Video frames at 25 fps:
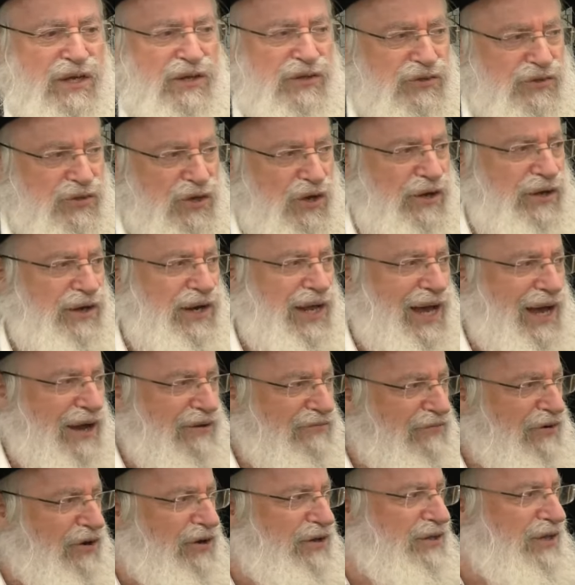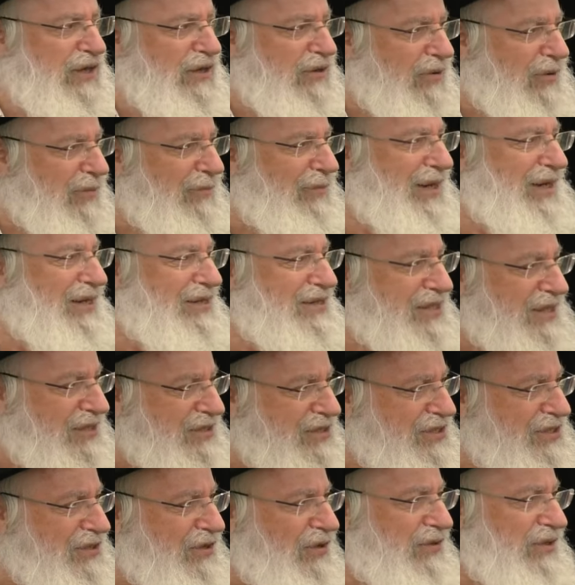Torah, avodah, and gemilas
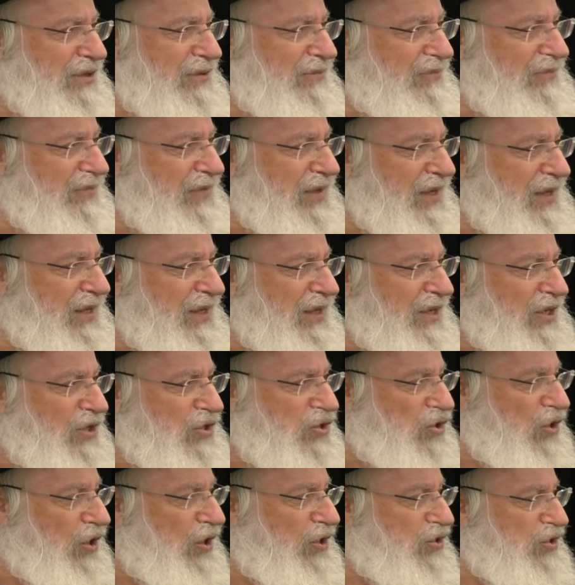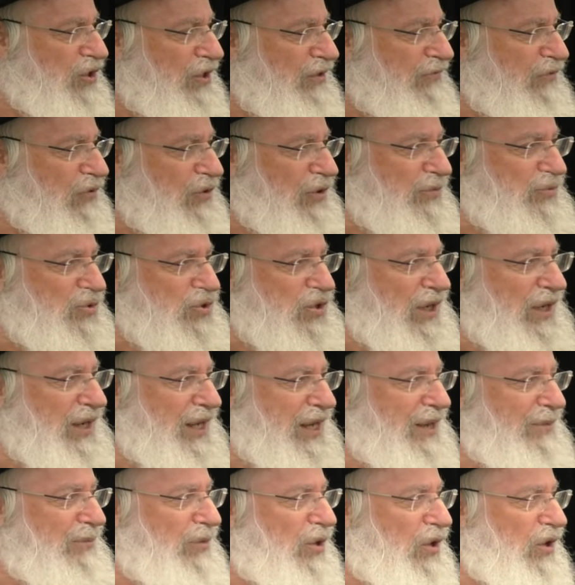chasodim. Shloisha dvorim
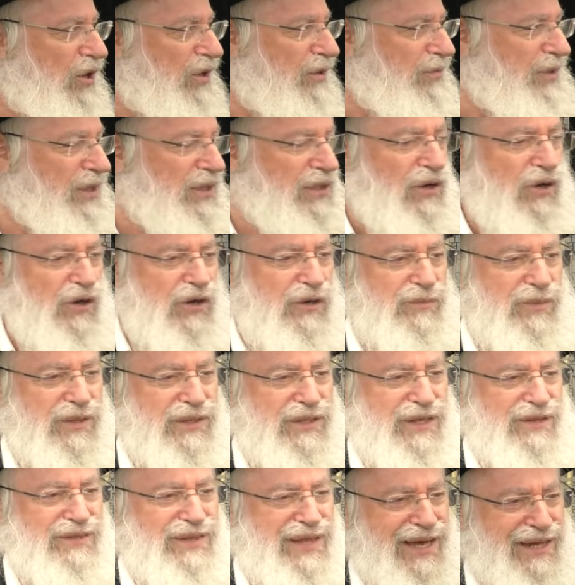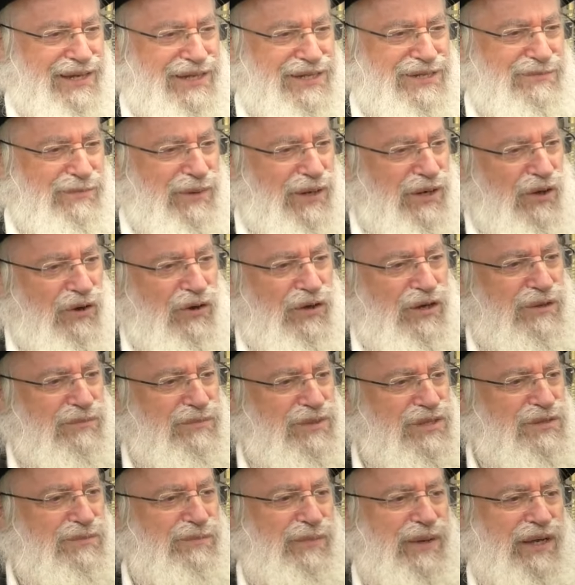shaleim oimed oimed. And that is menorah,
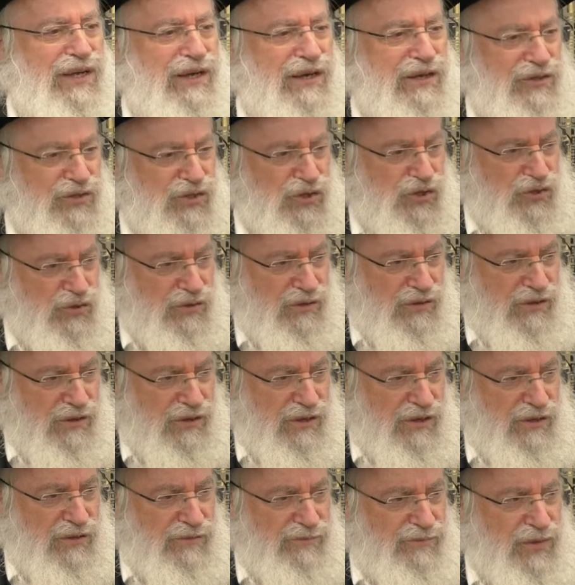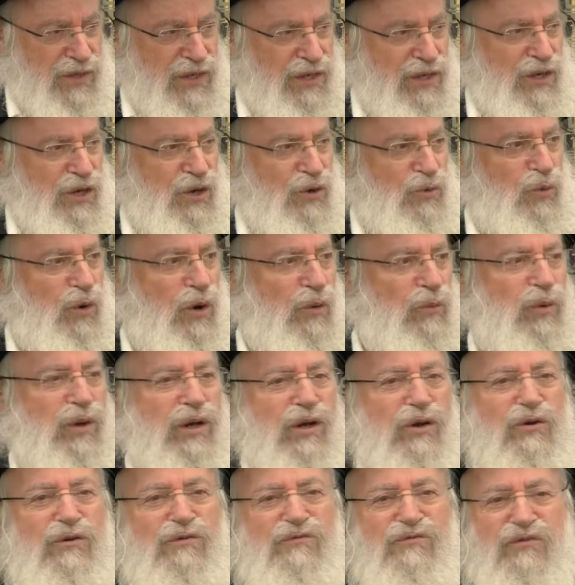mizbeach, and shulchan. What we
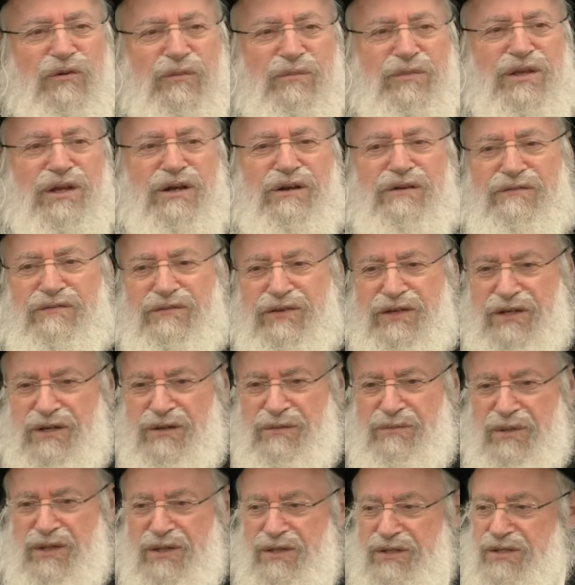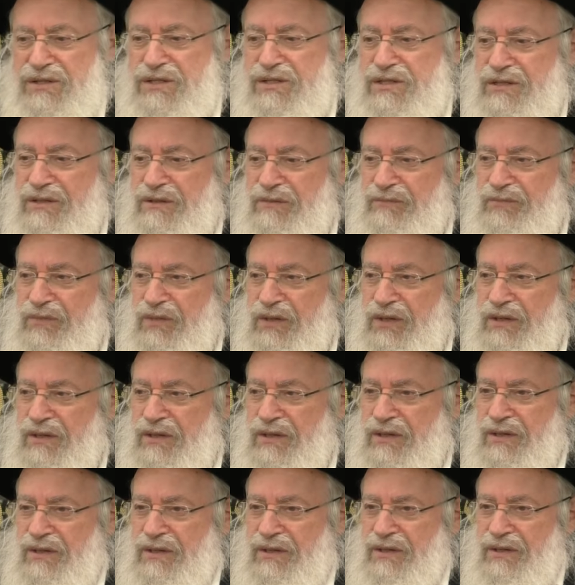learn from the Leviim is
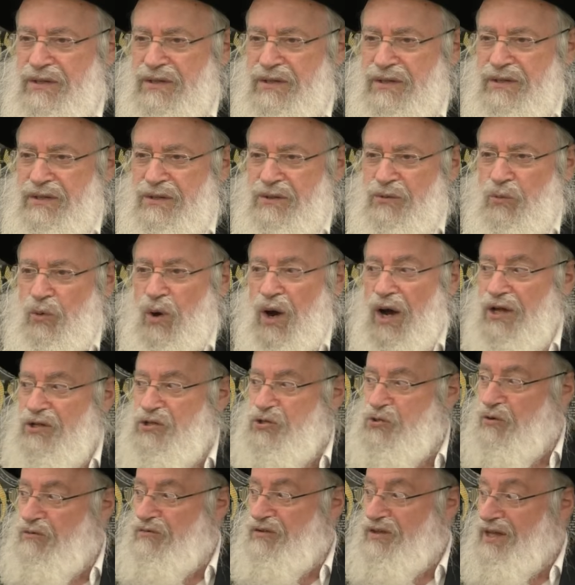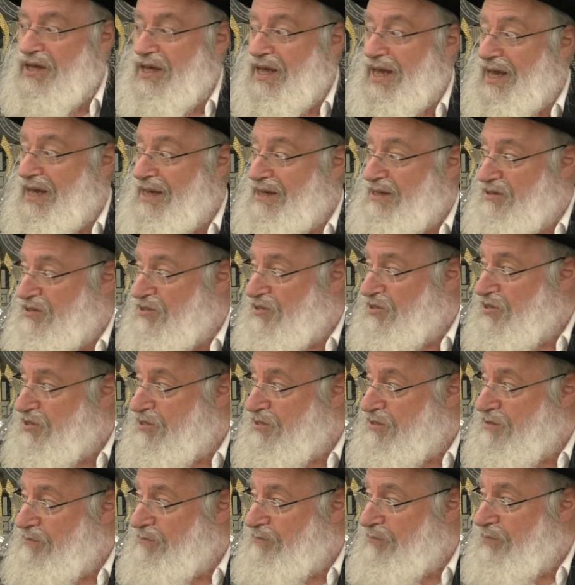watch over the
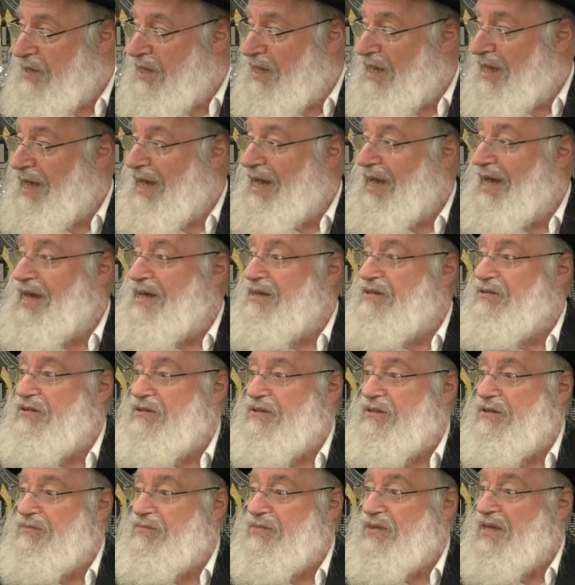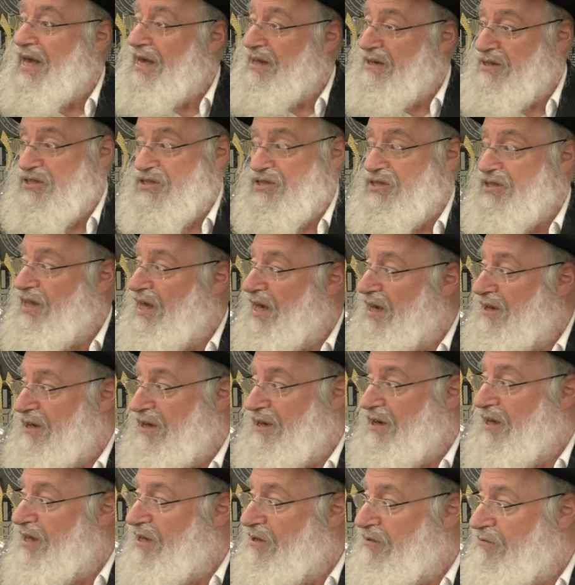gates. And that is not
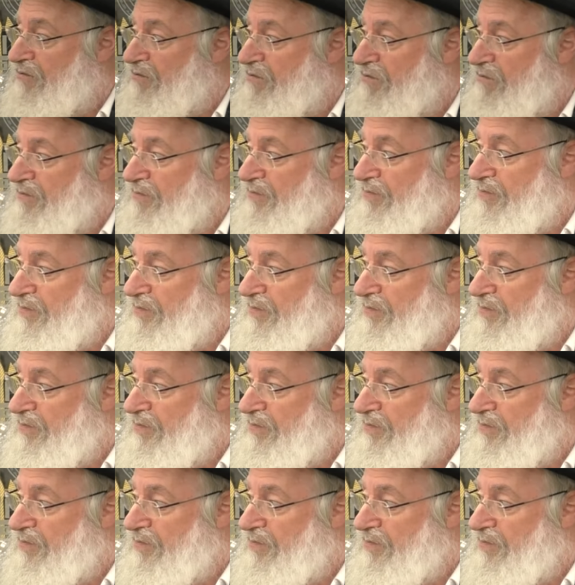enough.